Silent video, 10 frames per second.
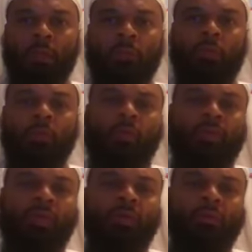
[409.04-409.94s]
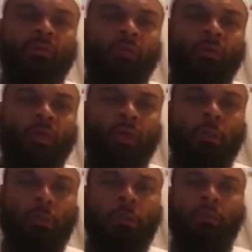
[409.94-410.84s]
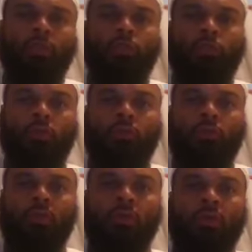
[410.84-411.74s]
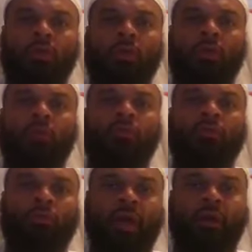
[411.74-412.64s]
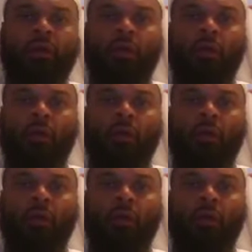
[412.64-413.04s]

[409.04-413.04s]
We will be reviewing the truth on the record.